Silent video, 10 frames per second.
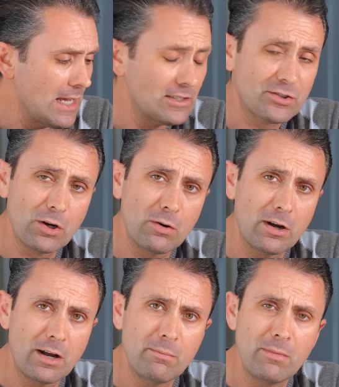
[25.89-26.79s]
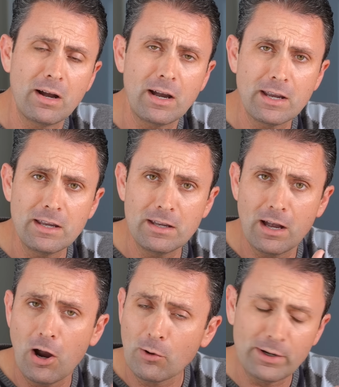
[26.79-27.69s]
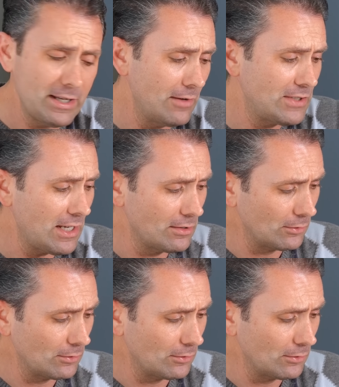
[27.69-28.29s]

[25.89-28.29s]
And so um, I already have taken